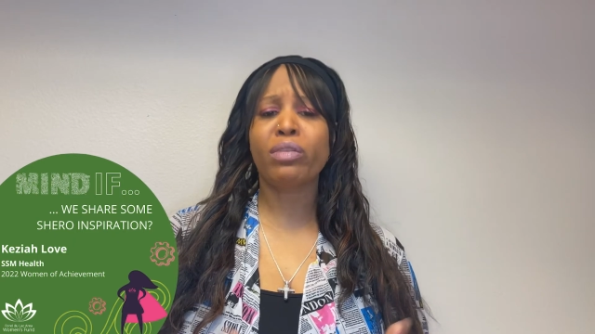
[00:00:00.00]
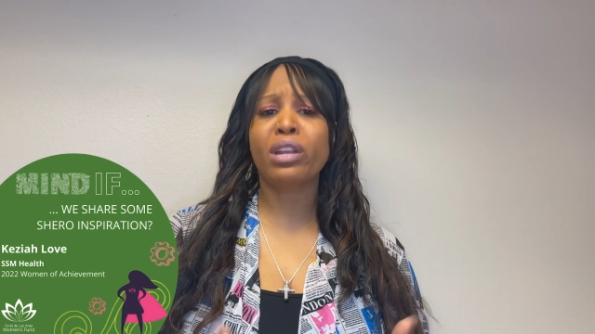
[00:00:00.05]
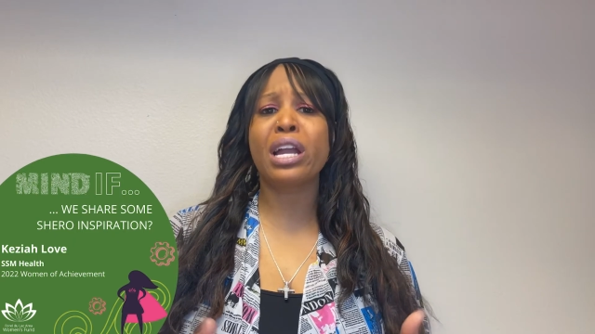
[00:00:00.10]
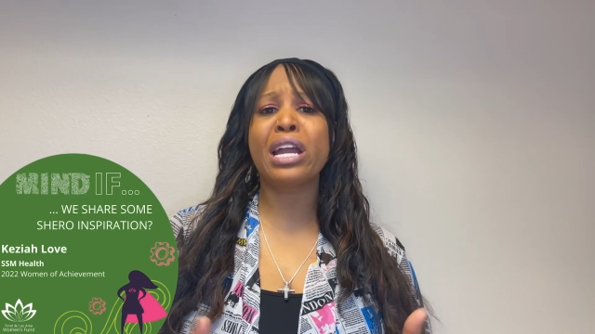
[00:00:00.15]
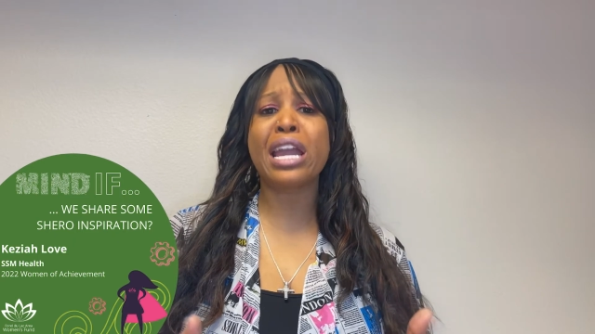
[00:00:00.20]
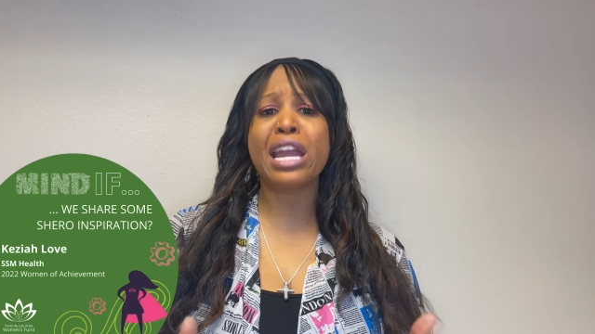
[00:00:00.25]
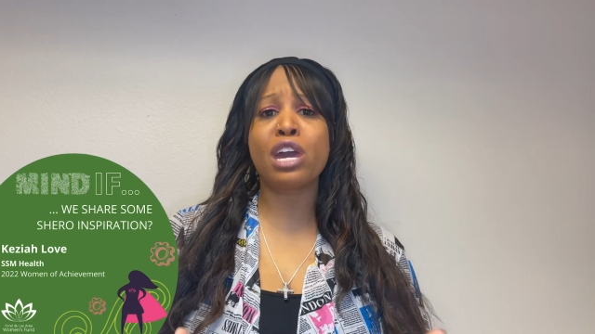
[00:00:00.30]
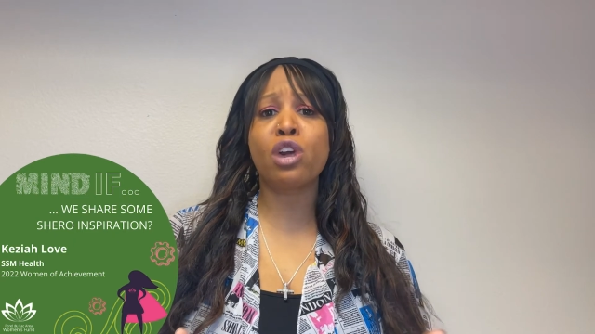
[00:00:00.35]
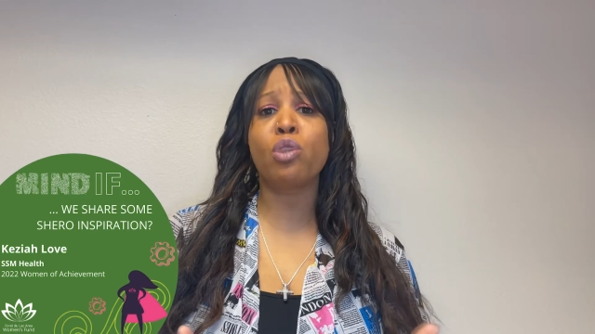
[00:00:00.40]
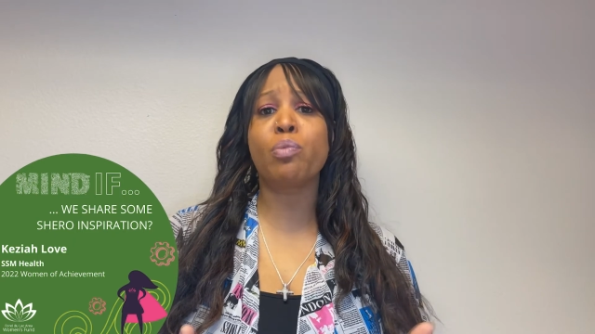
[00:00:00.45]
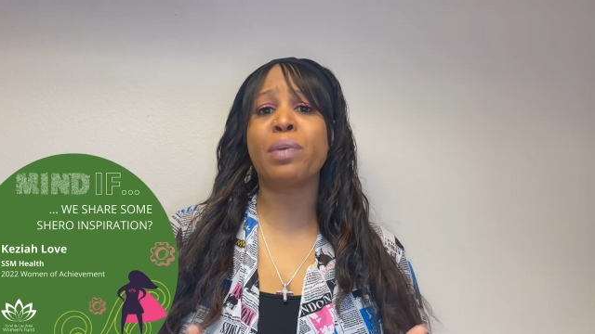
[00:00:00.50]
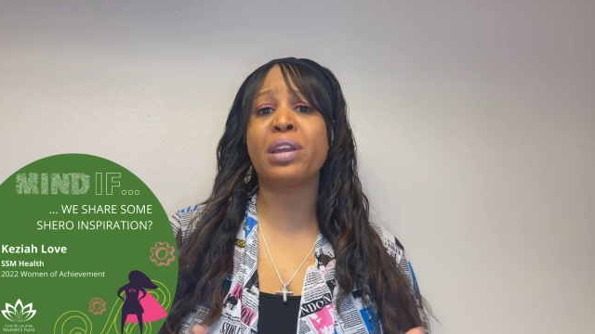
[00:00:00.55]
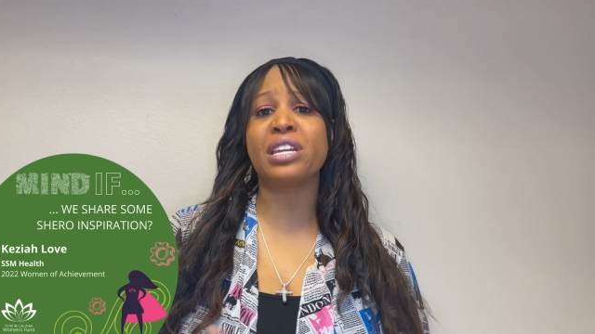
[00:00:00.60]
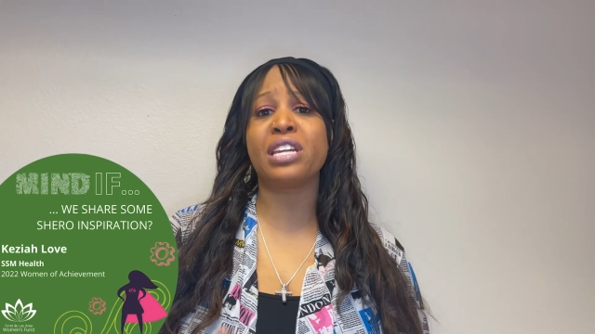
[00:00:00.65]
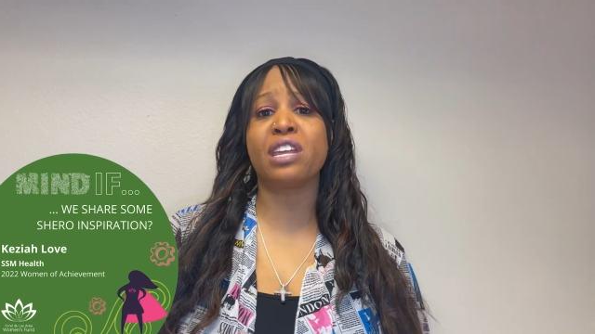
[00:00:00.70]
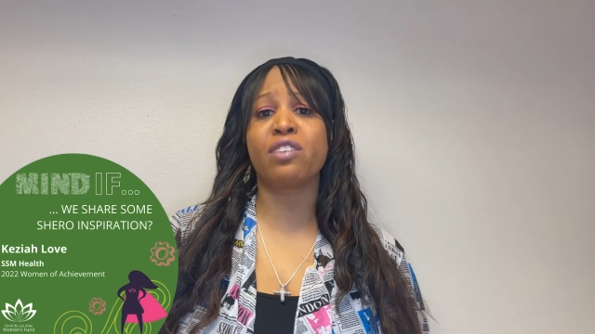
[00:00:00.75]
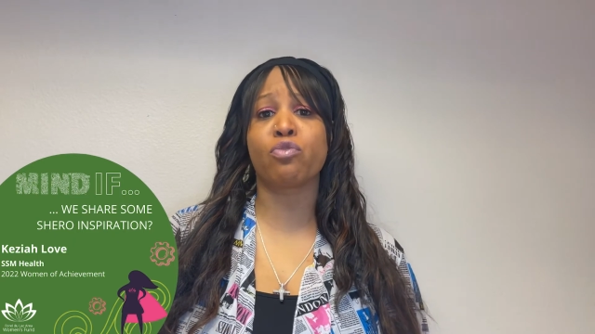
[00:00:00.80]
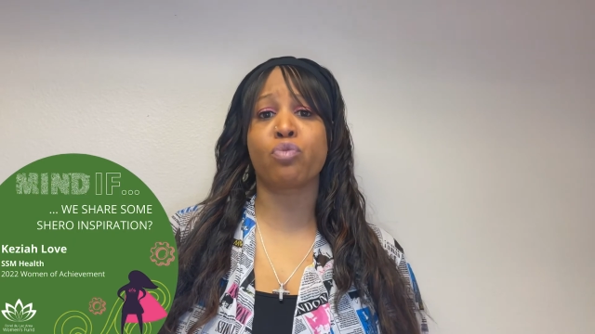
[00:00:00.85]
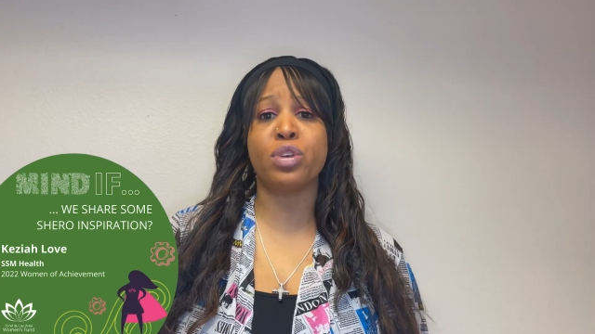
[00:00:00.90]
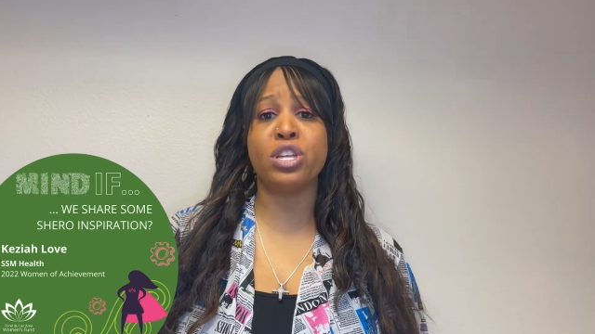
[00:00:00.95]
help and
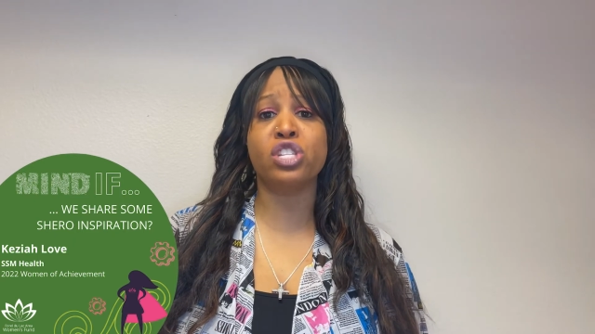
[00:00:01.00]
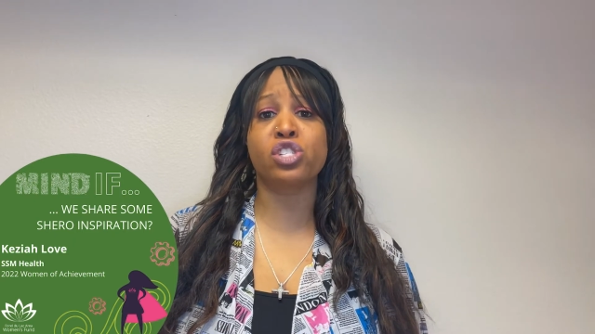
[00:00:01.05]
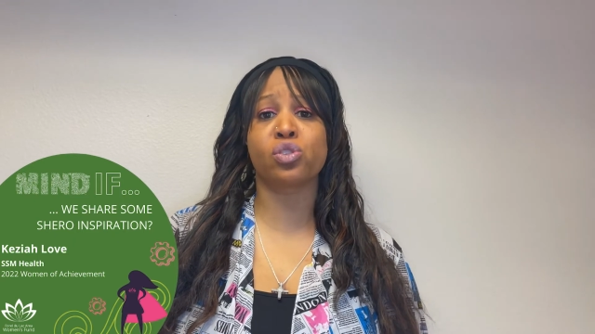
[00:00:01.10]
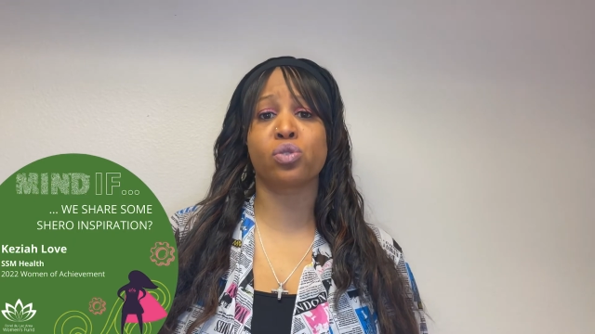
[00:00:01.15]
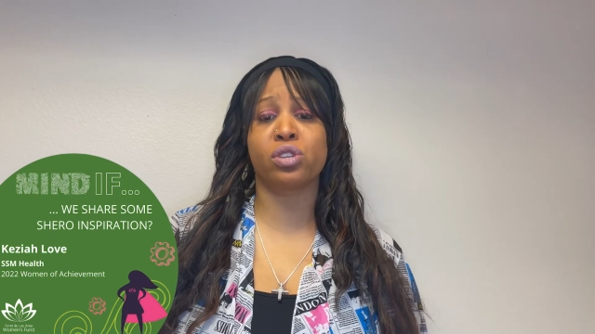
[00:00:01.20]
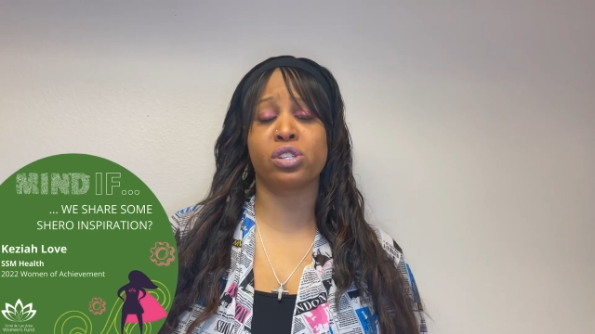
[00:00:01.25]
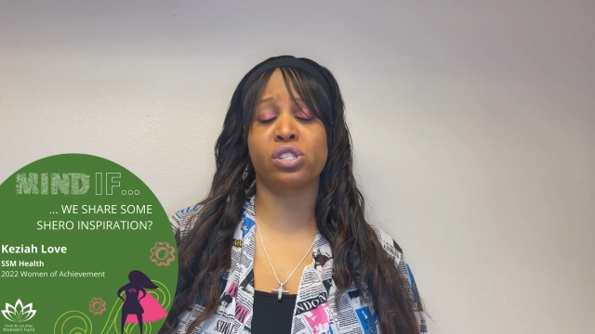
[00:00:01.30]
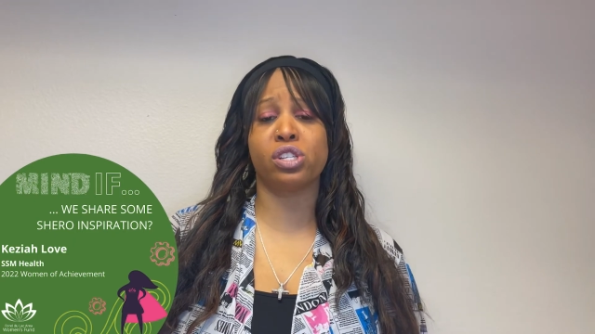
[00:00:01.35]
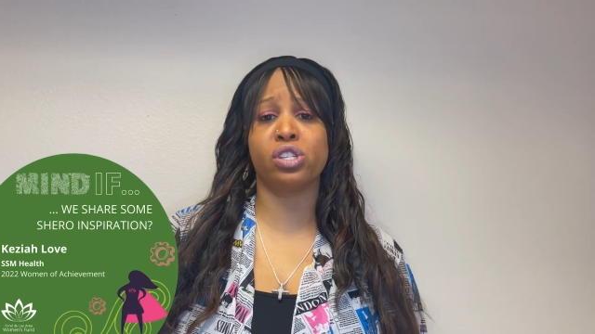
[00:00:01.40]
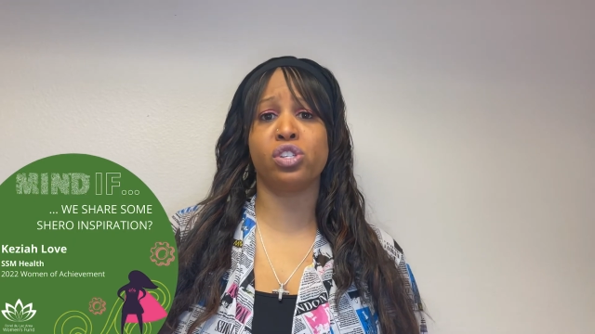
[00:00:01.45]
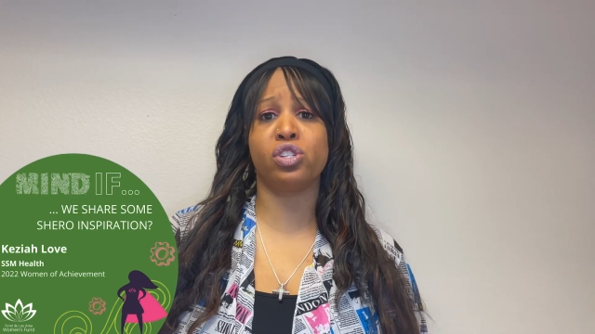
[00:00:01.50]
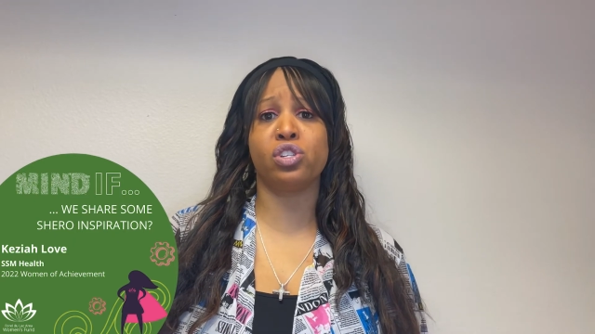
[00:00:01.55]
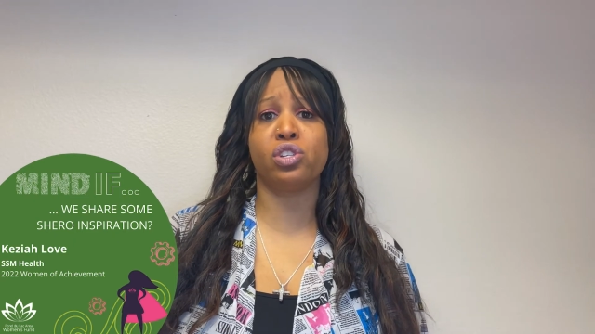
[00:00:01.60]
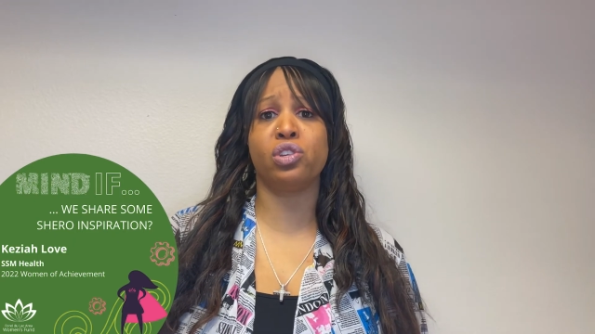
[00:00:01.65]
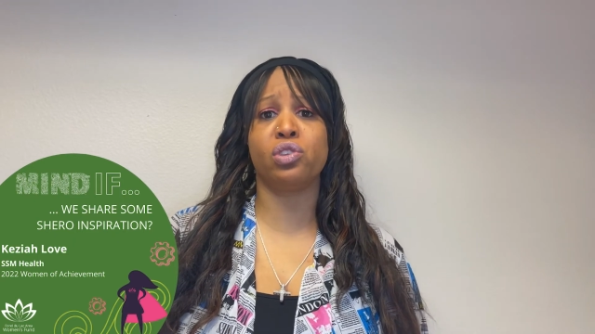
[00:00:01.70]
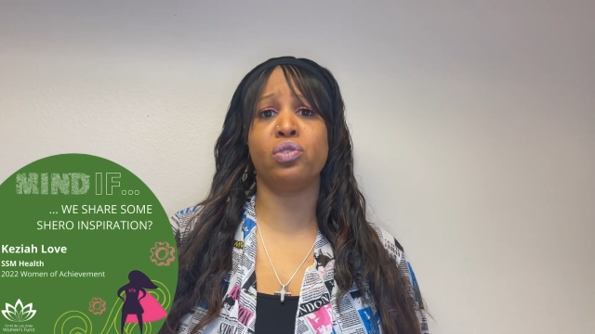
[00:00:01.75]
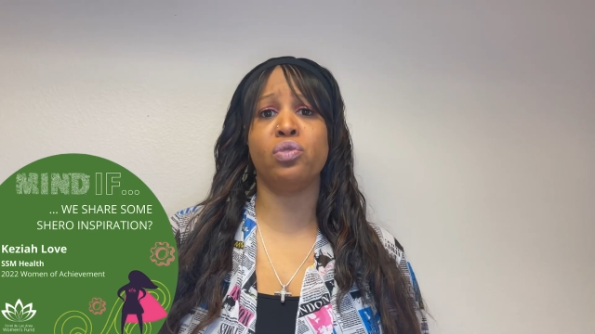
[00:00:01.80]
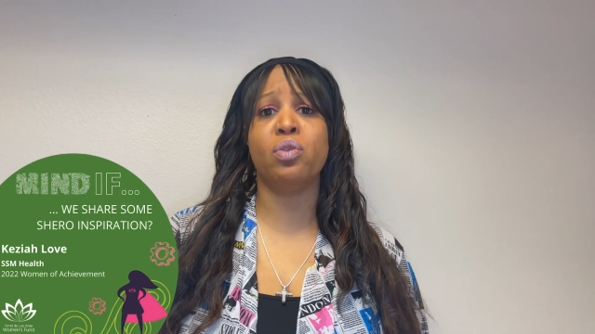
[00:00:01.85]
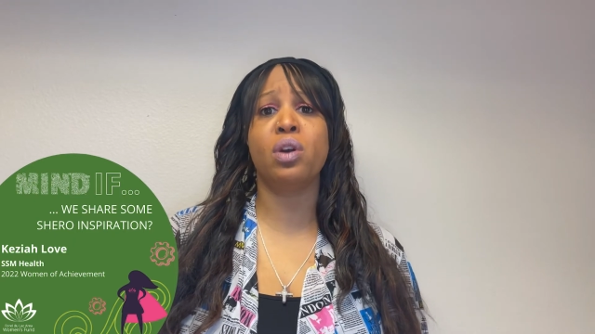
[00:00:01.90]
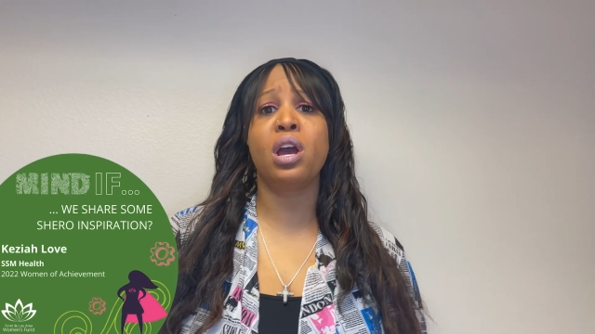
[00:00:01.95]
give resources
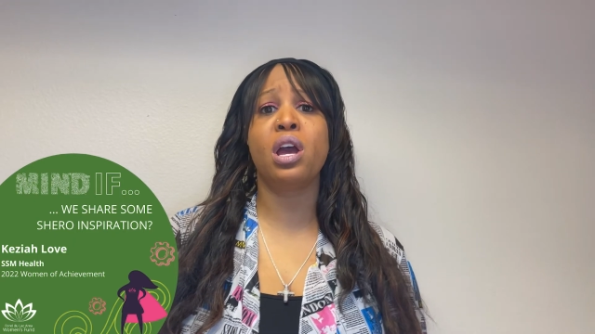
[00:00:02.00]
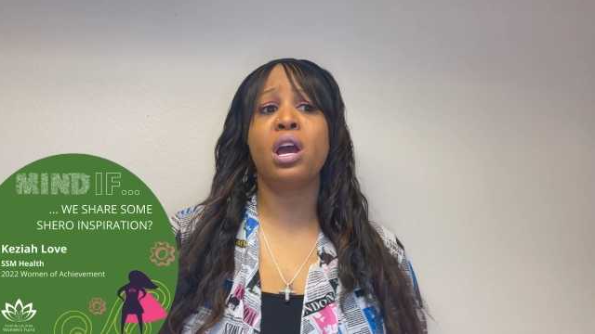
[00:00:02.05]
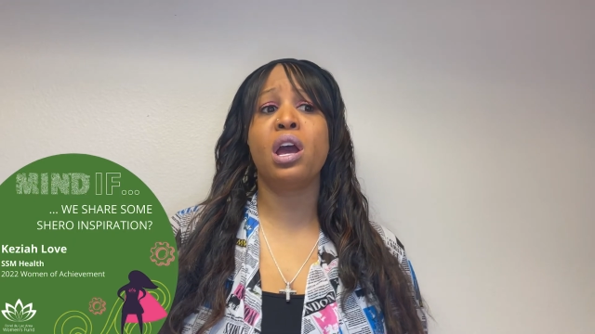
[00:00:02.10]
to,